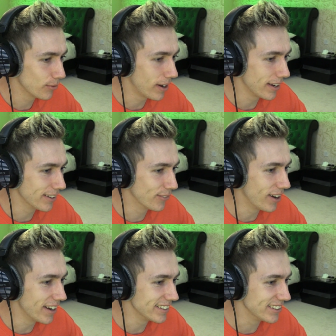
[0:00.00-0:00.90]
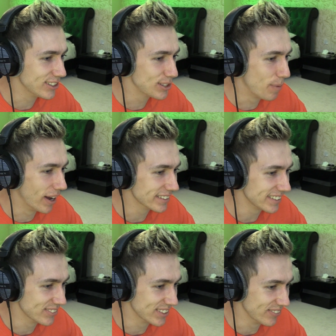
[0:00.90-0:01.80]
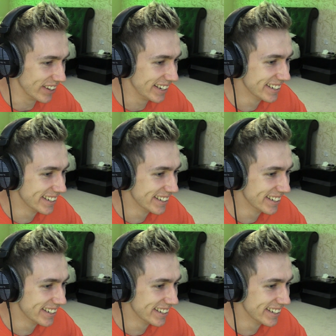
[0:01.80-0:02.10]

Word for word: Why, why, did you just Bart Simpson me?